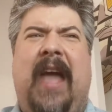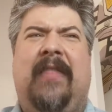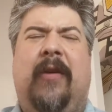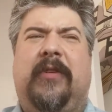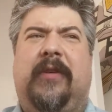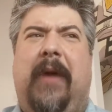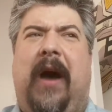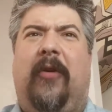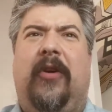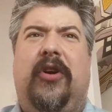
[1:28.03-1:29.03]
There was
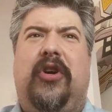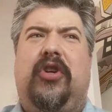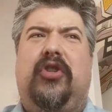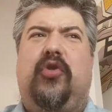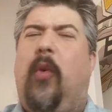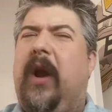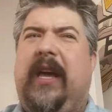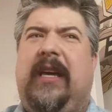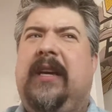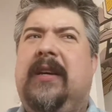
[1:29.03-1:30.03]
about
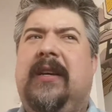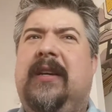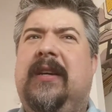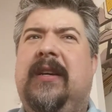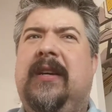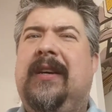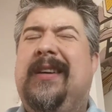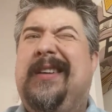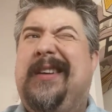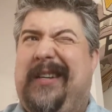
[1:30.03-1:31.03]
20
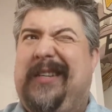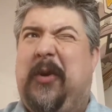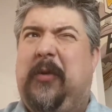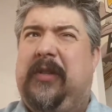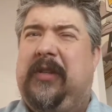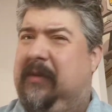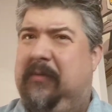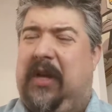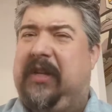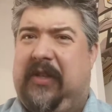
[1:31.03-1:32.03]
adults
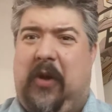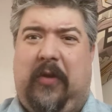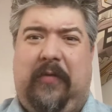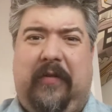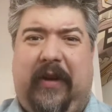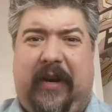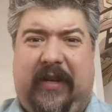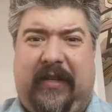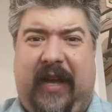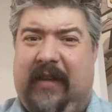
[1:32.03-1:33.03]
plus all of their
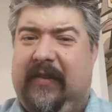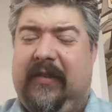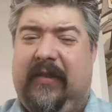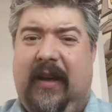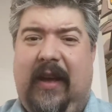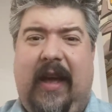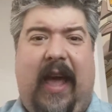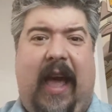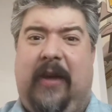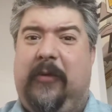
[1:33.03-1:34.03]
various kids,
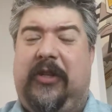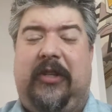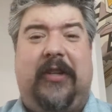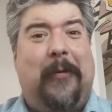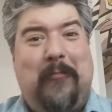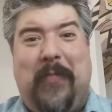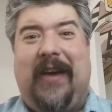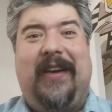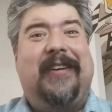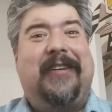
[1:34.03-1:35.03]
and it was just a
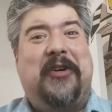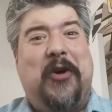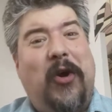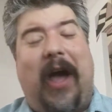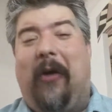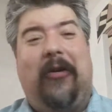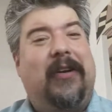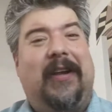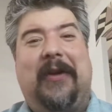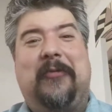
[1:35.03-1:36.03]
big cookout,
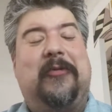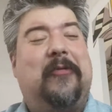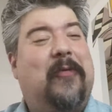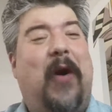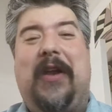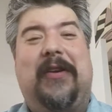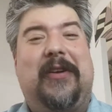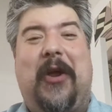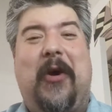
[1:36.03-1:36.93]
and it was fun.